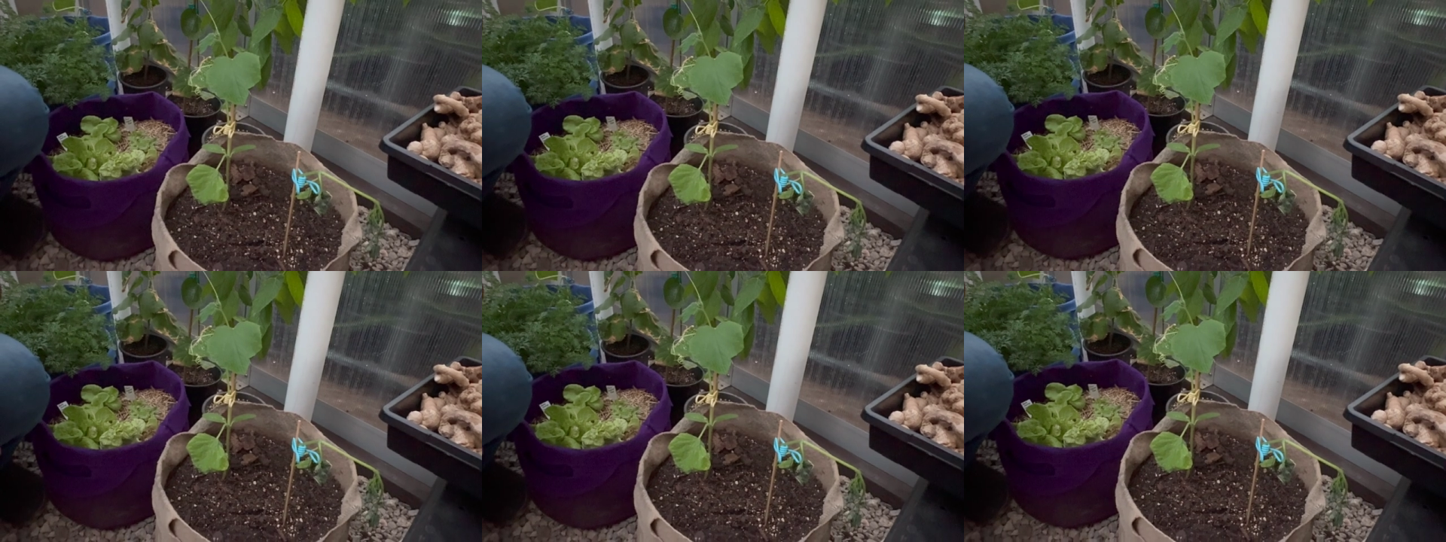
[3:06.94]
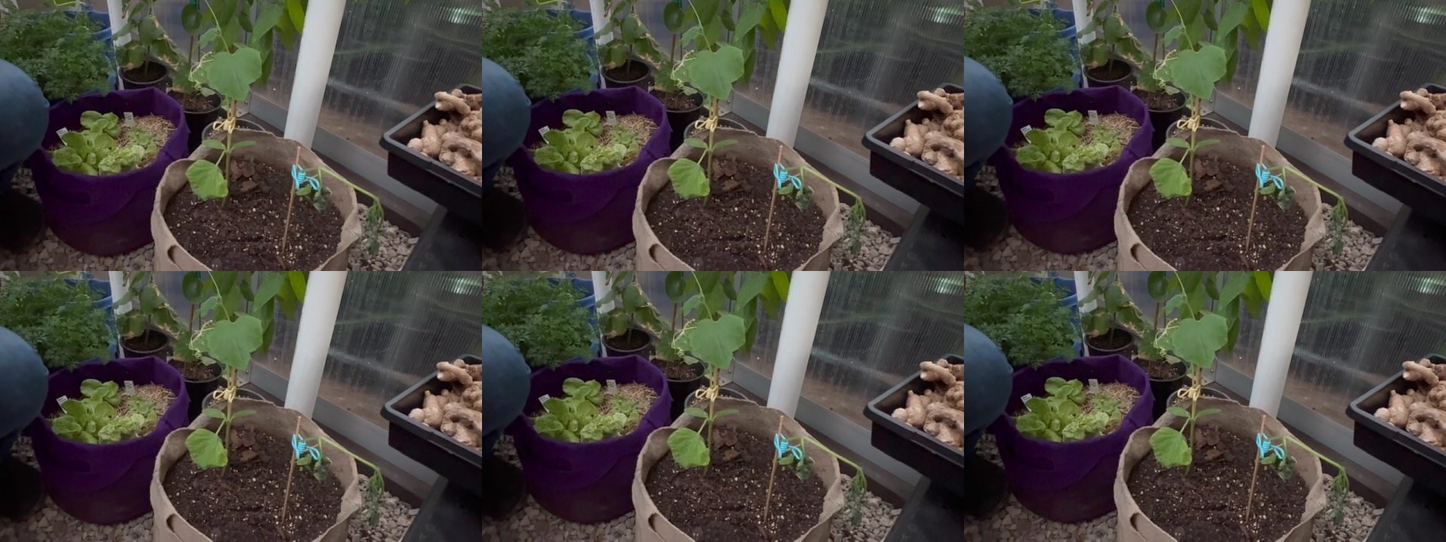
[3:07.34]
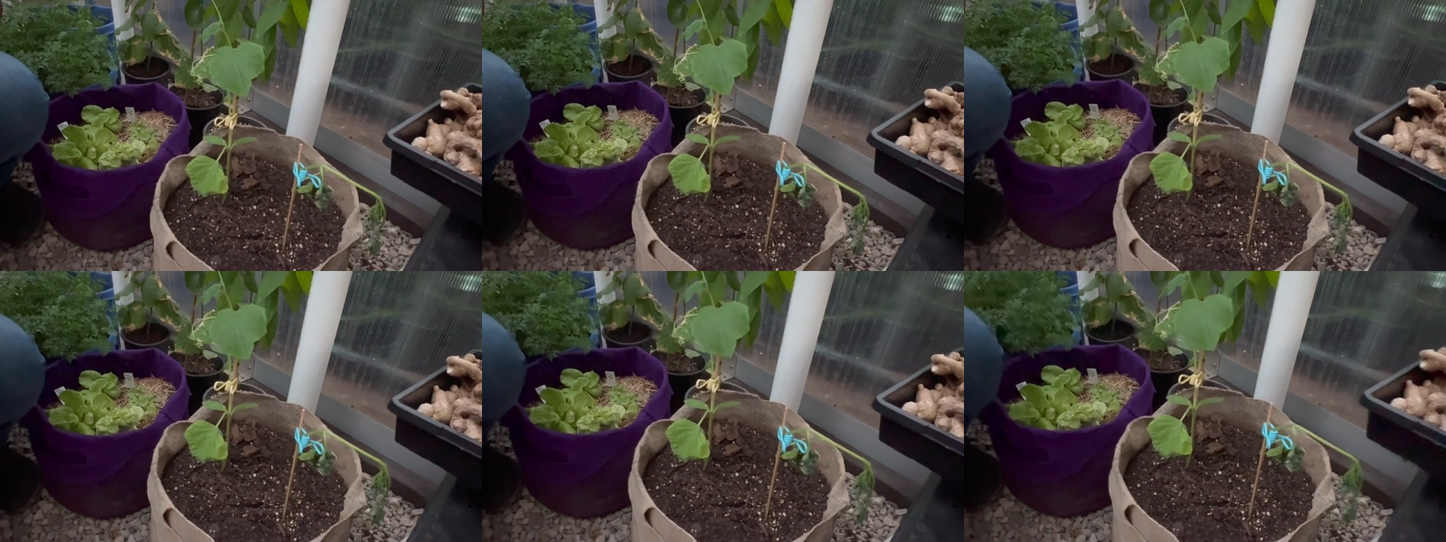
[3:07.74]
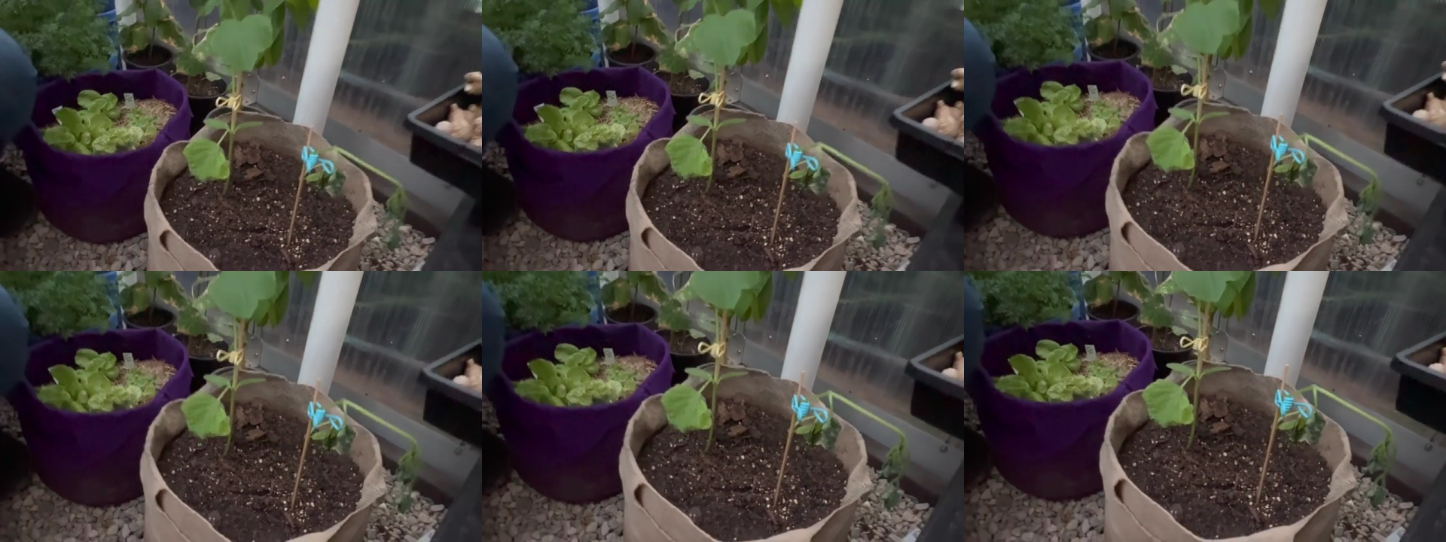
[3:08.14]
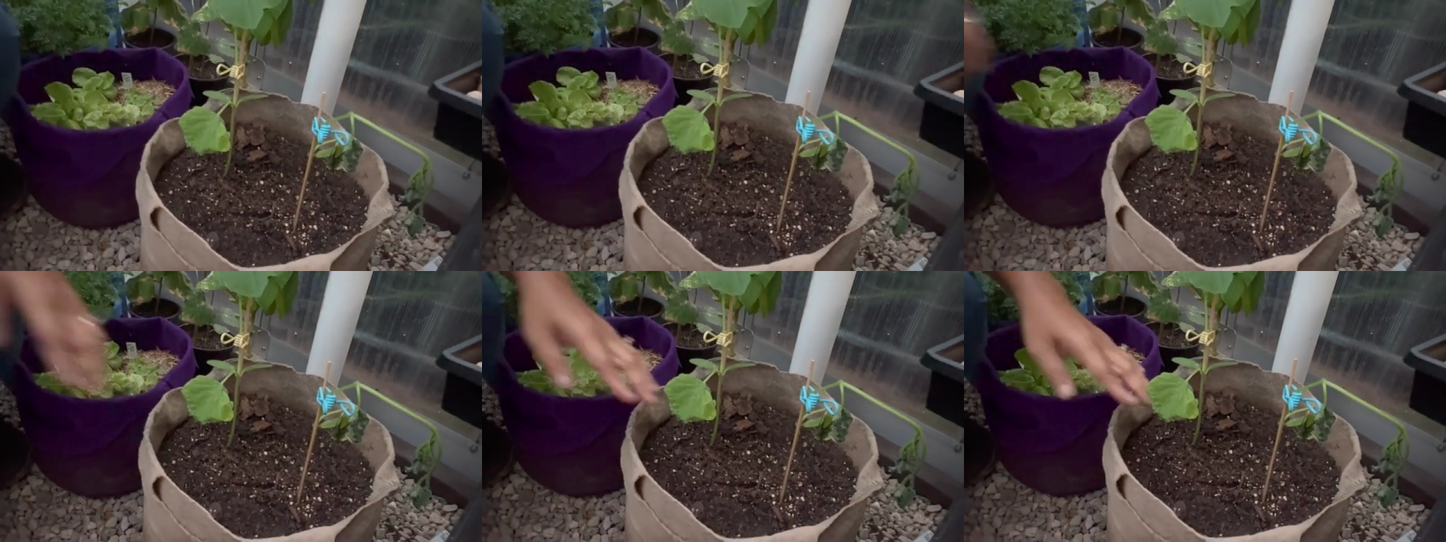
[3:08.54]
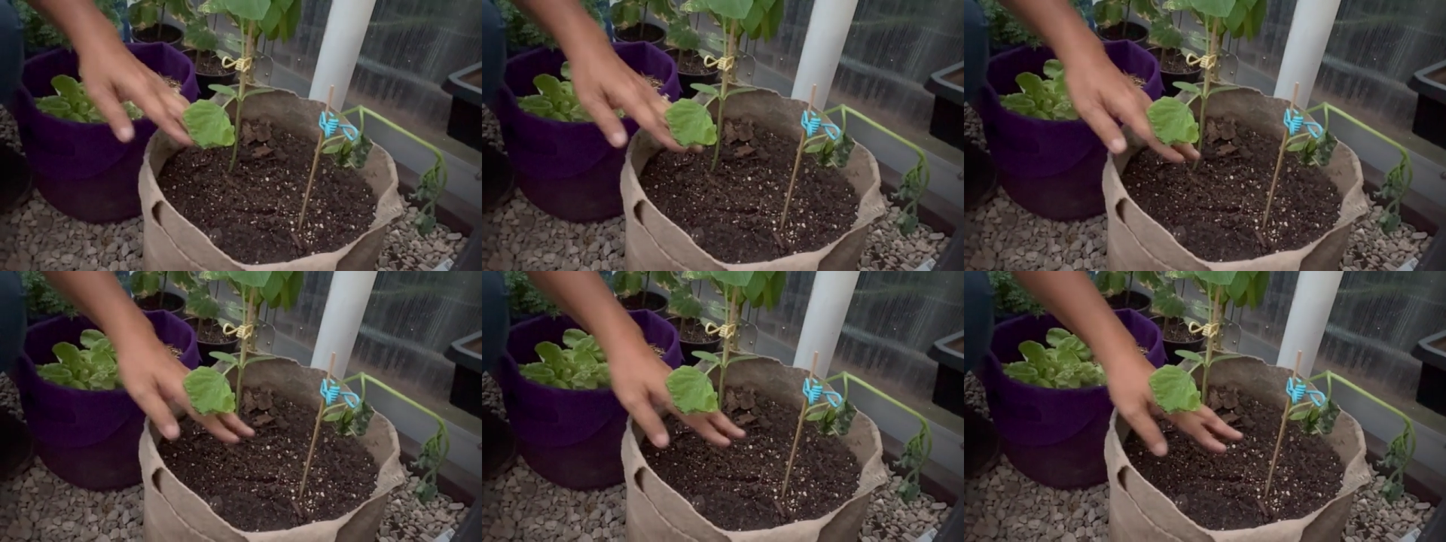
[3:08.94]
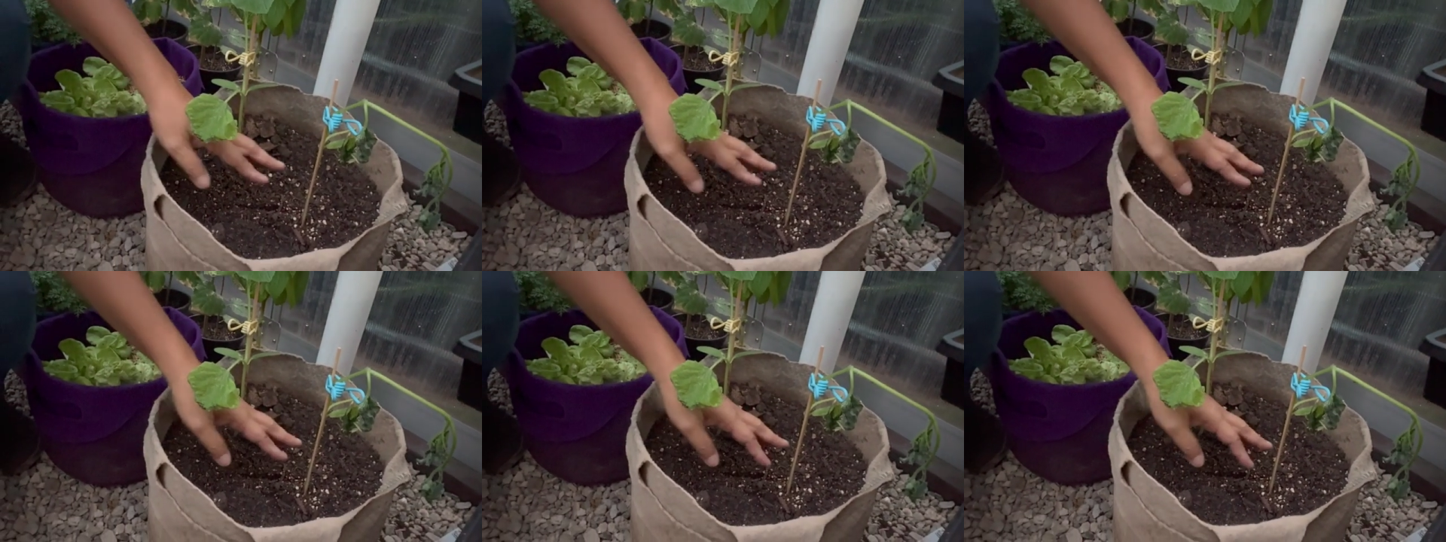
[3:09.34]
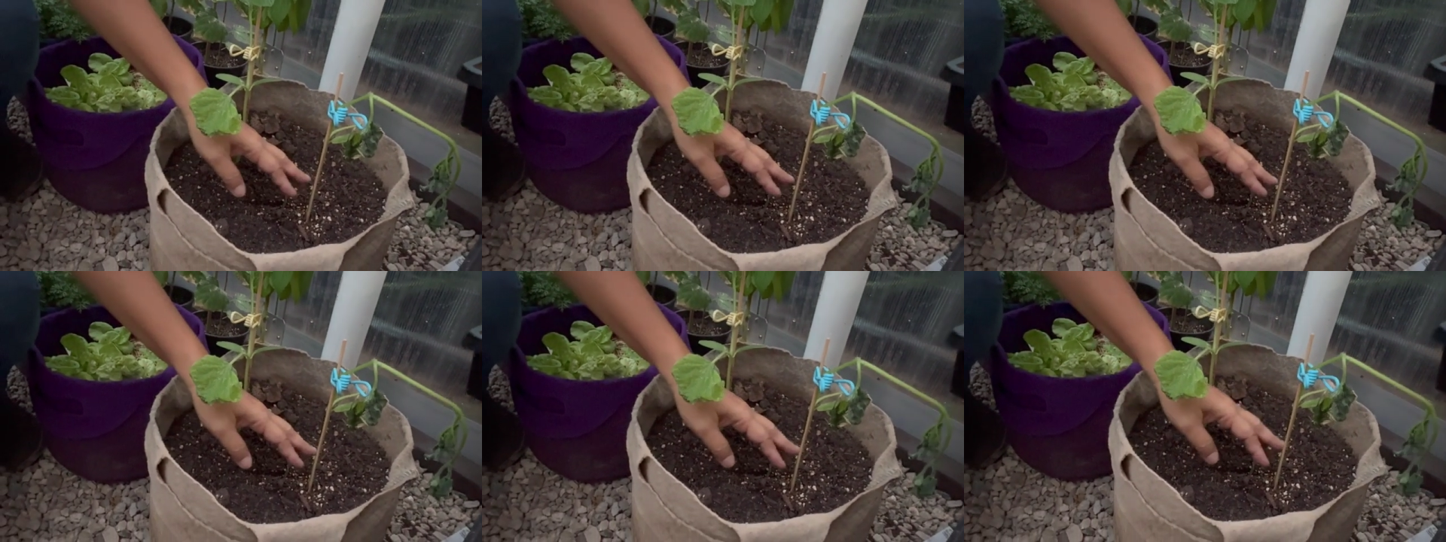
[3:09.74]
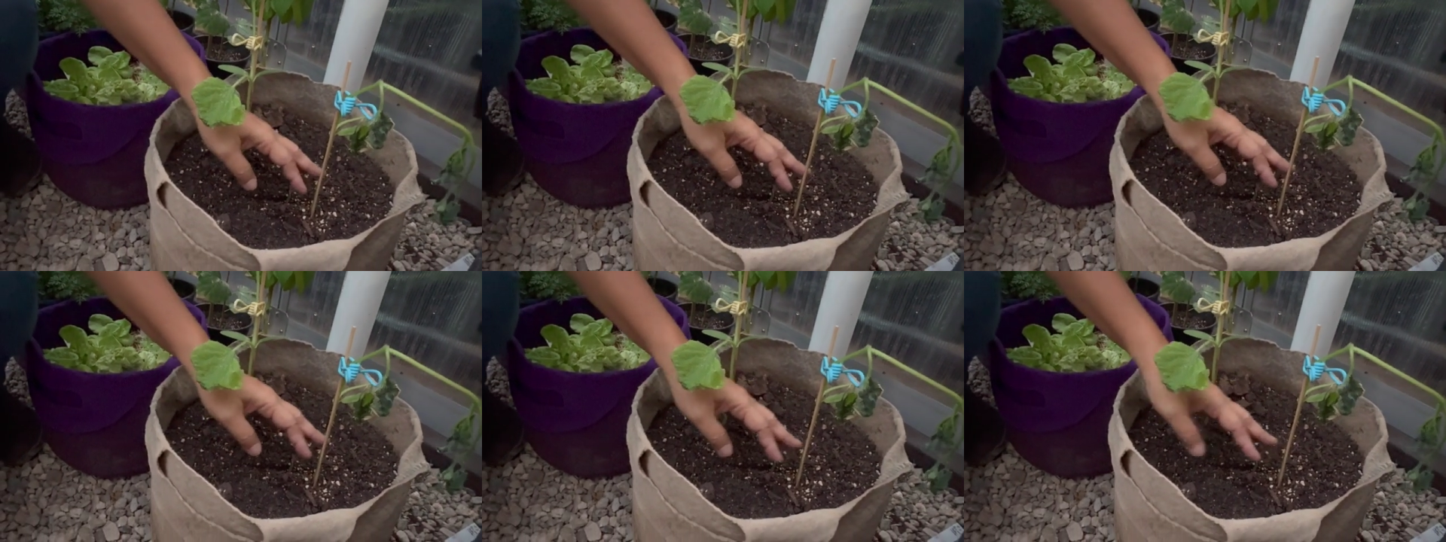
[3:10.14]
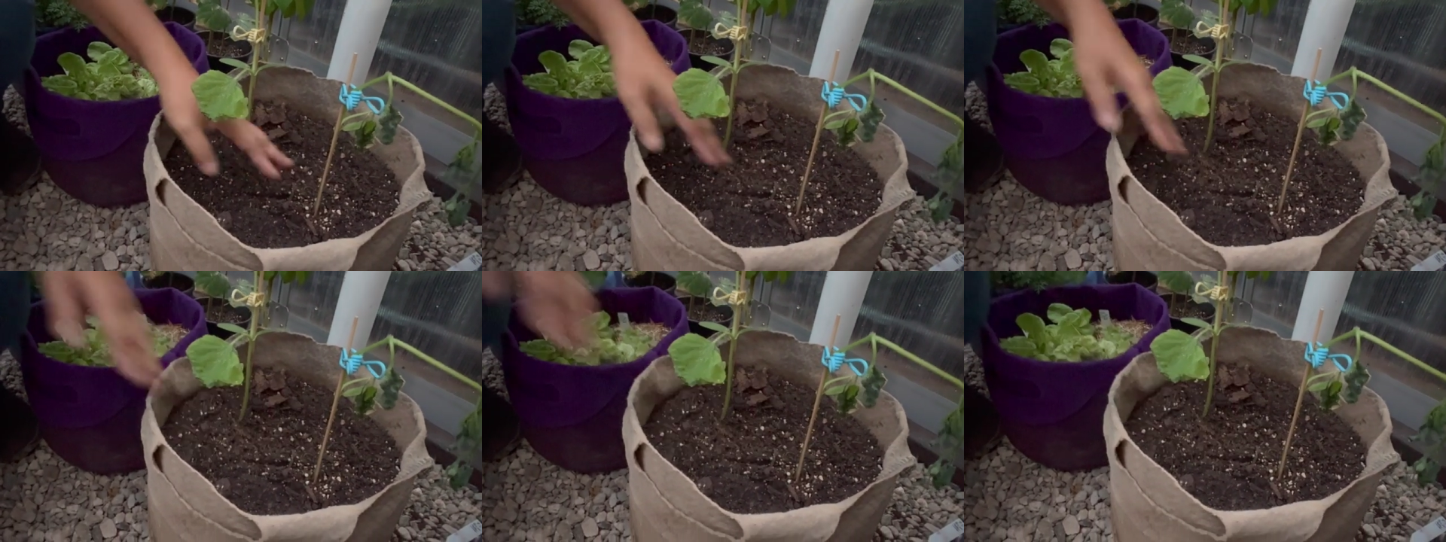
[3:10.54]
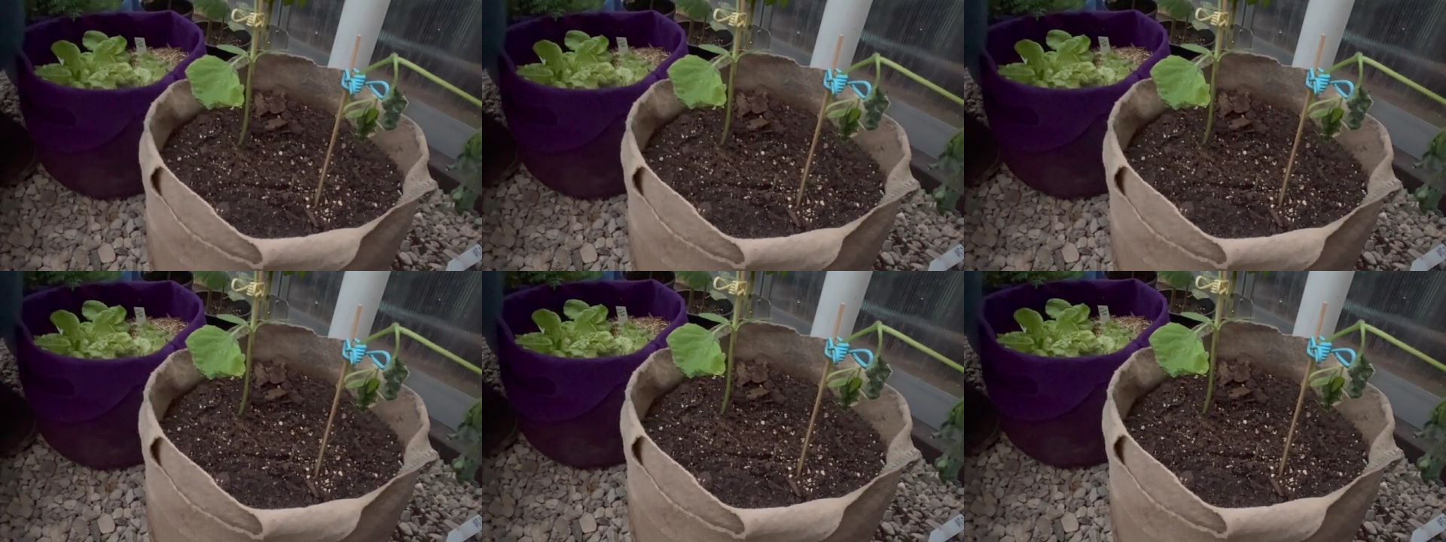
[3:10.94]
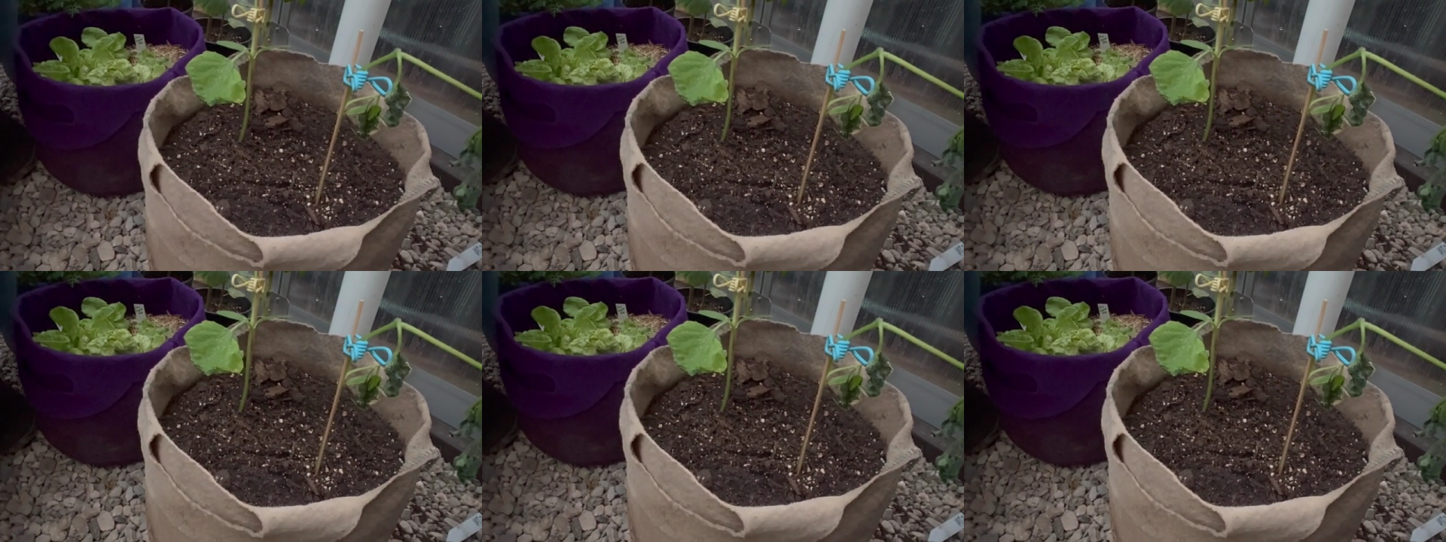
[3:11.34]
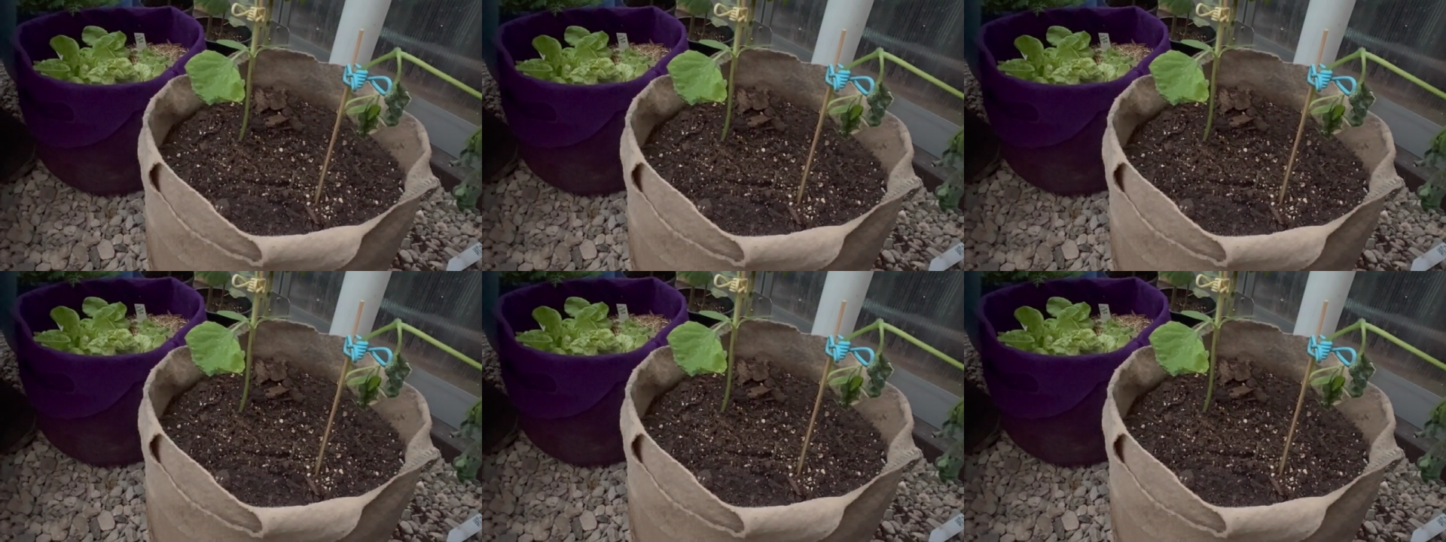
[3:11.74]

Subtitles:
Nobody's mouth can be seen.